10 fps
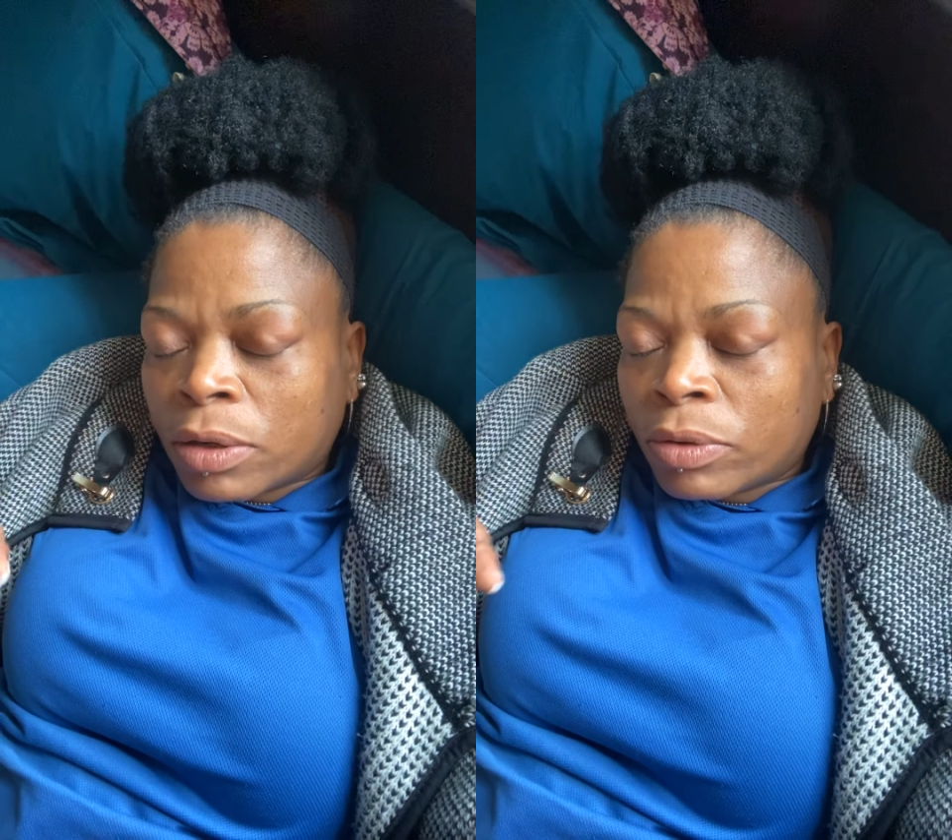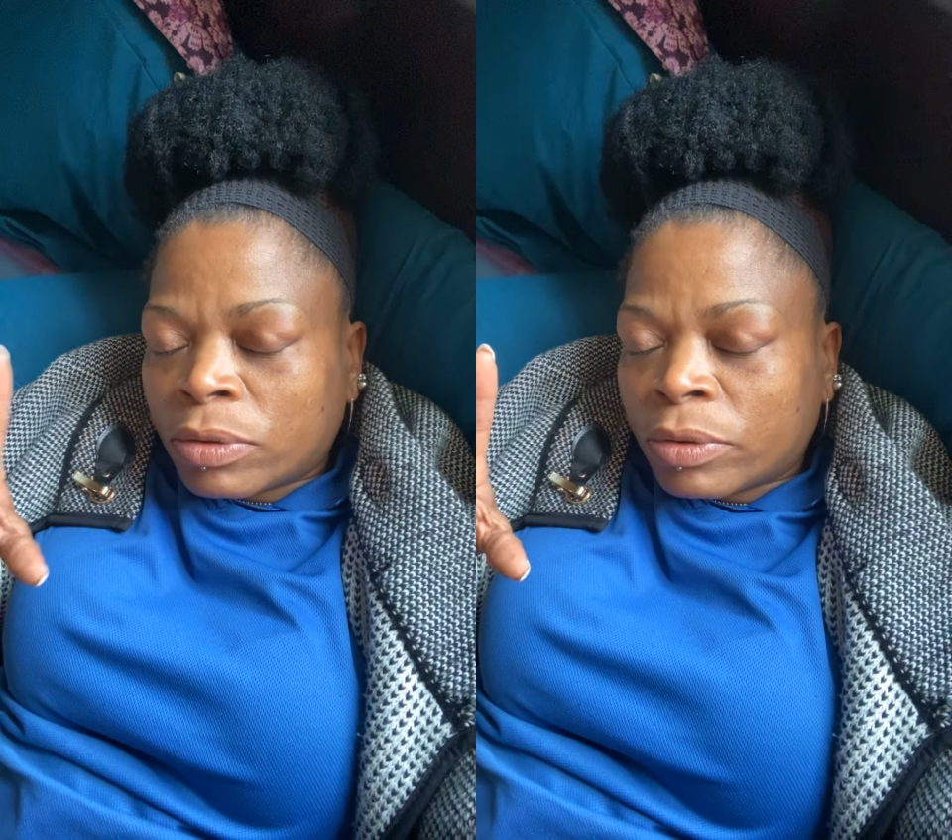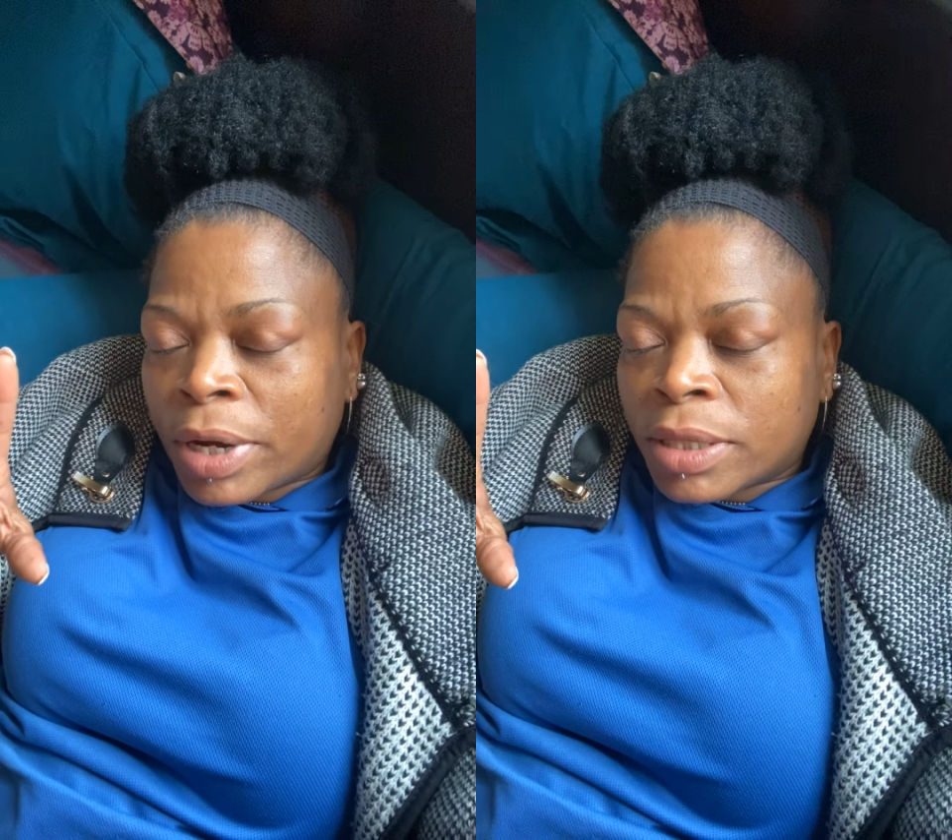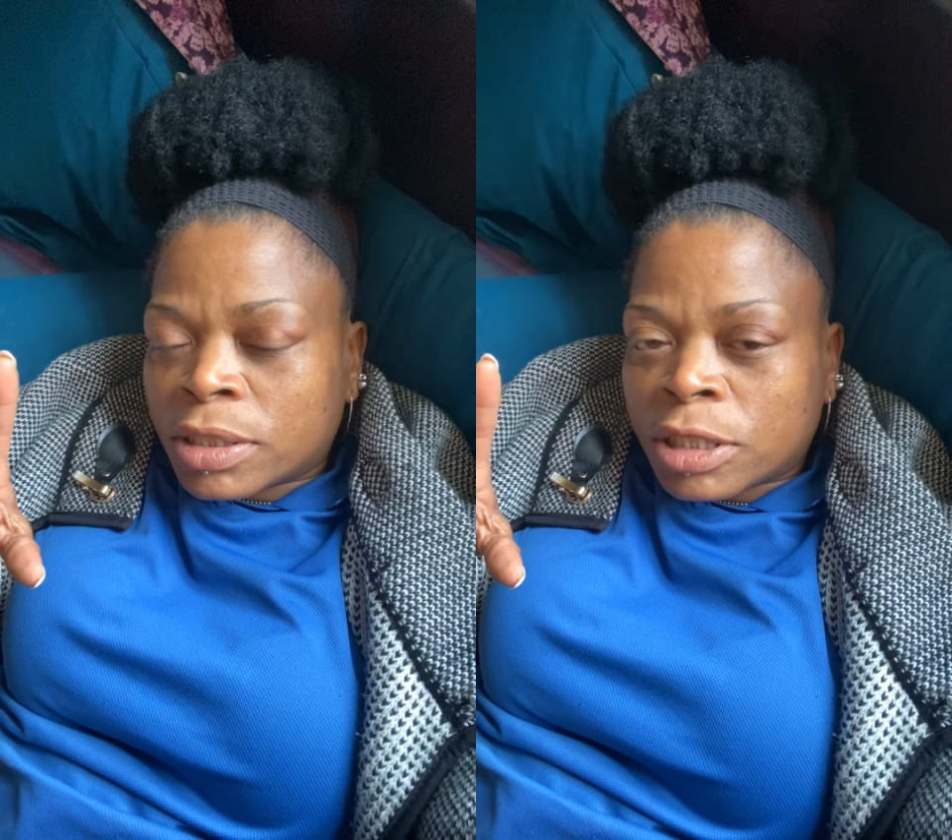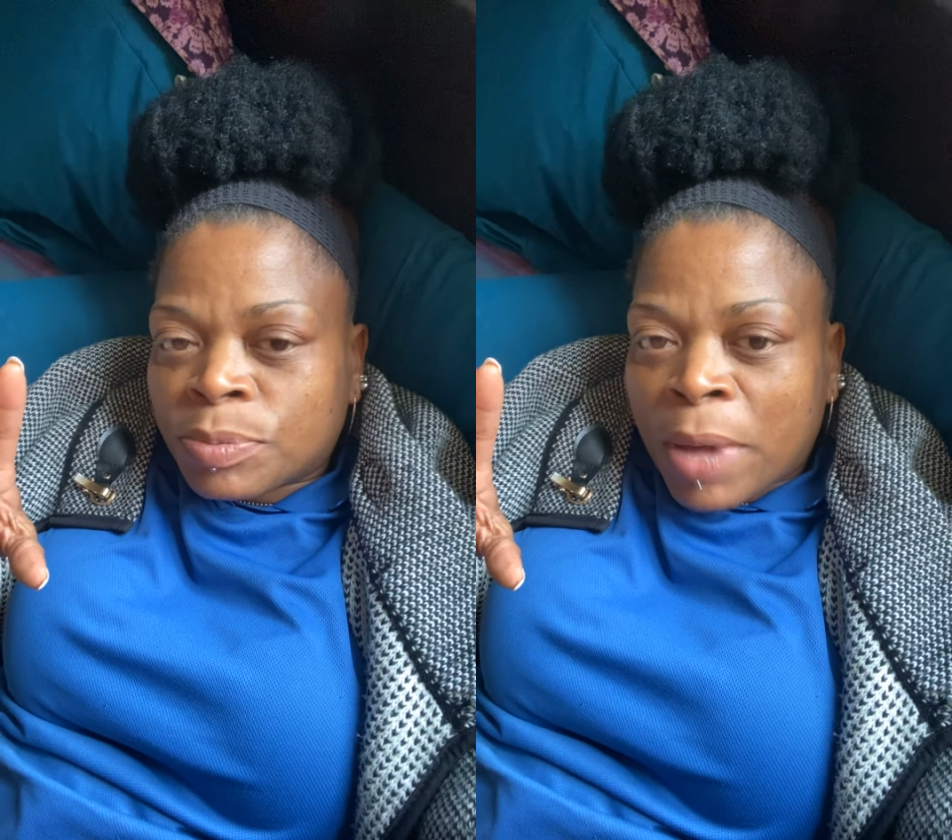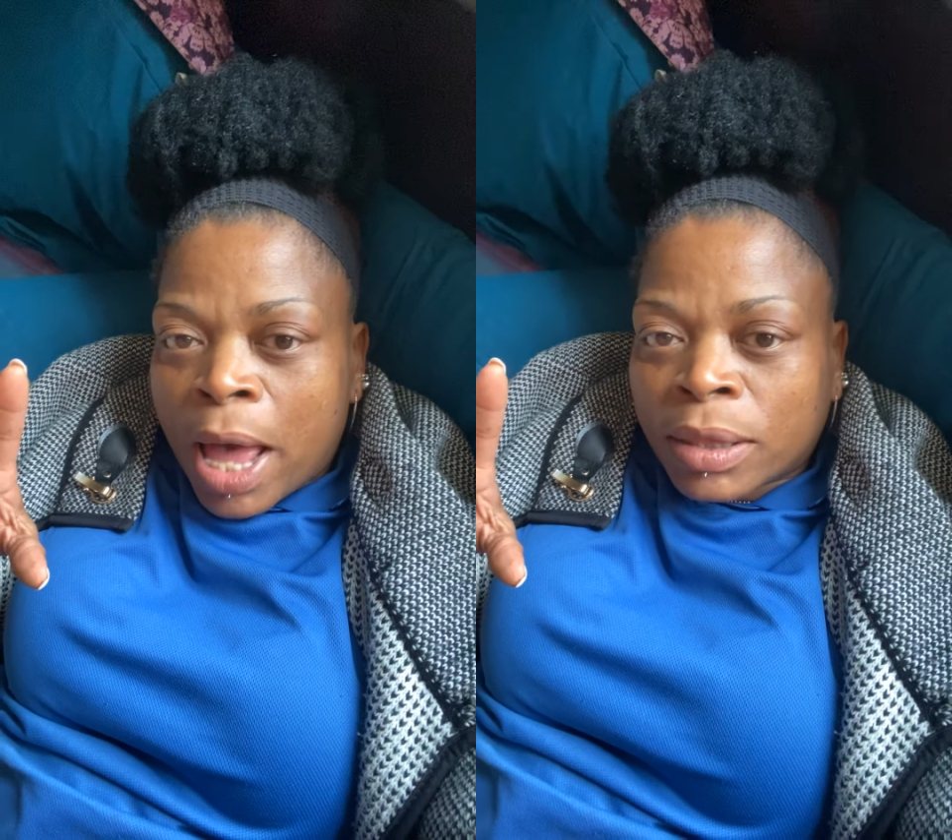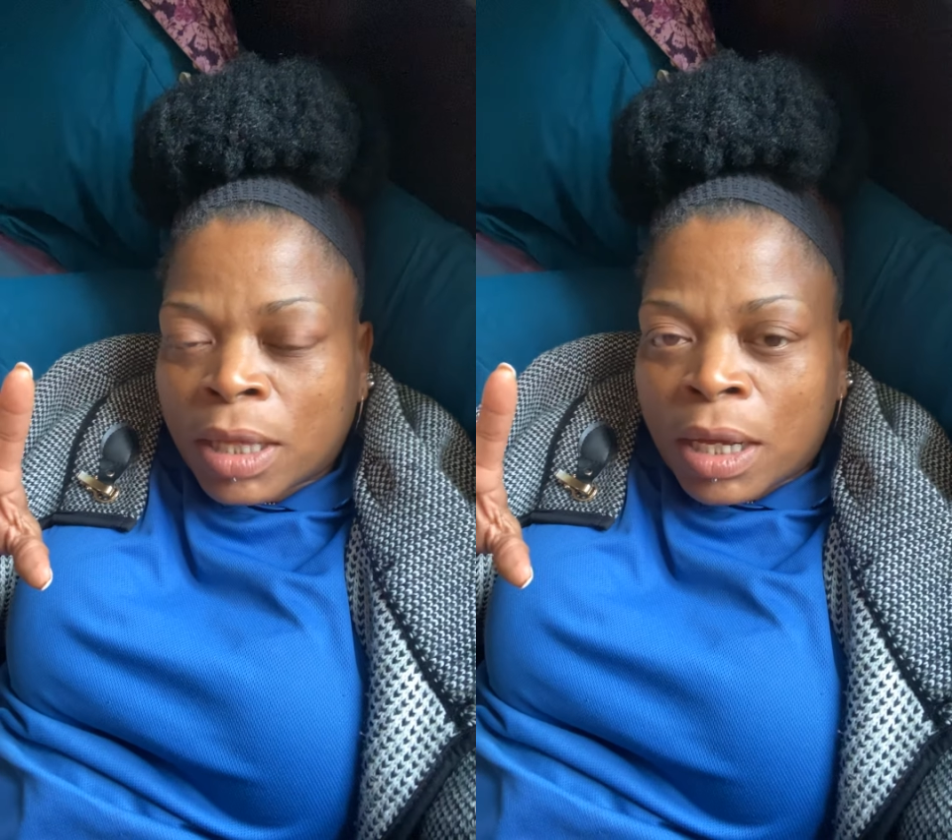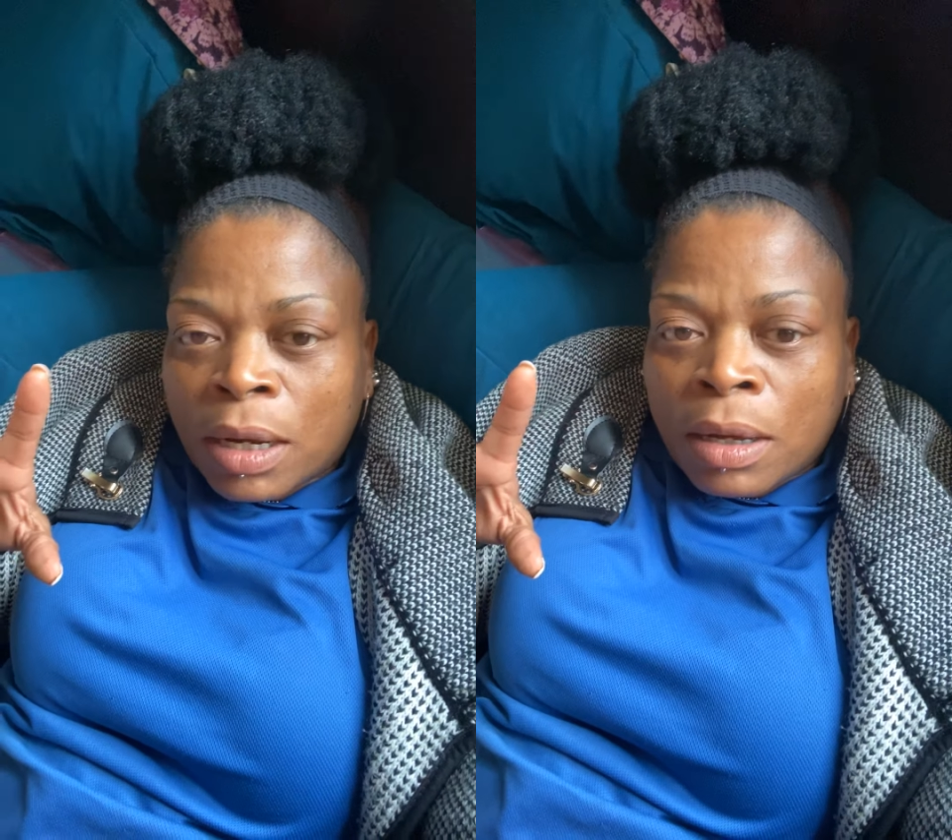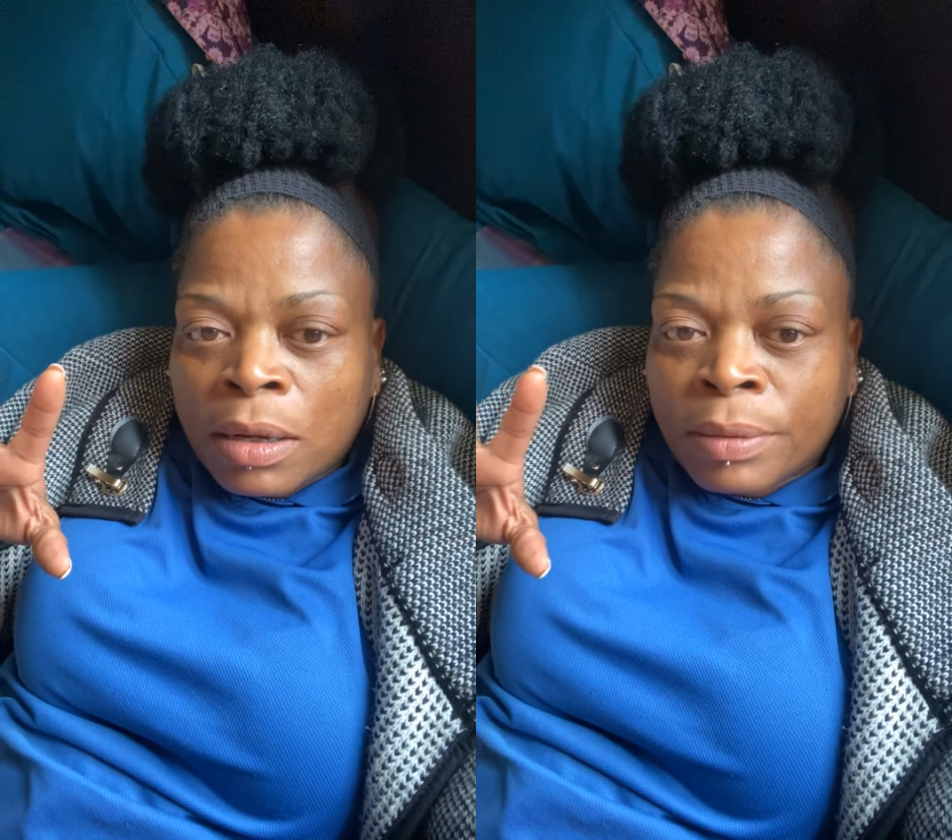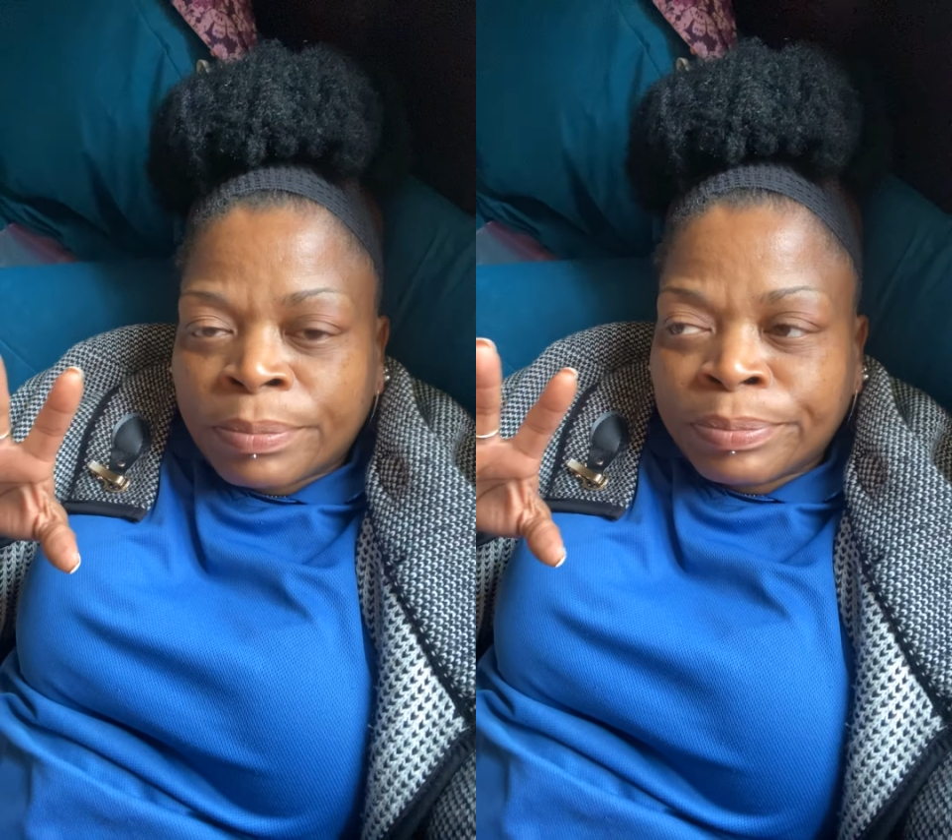crazy spot that
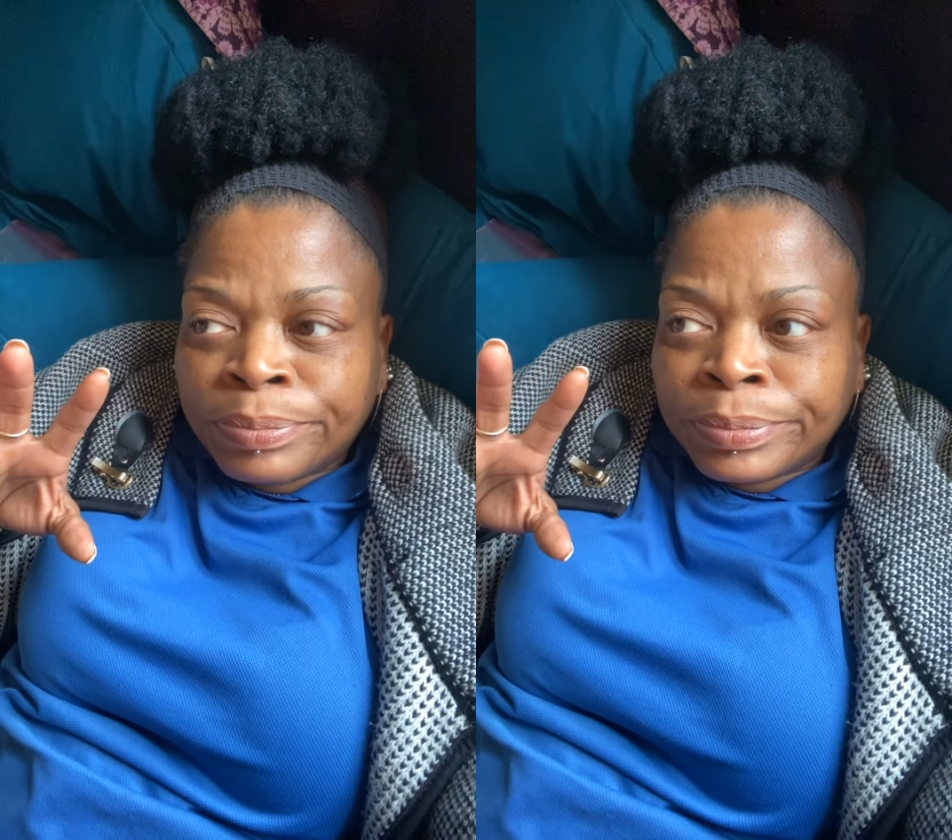I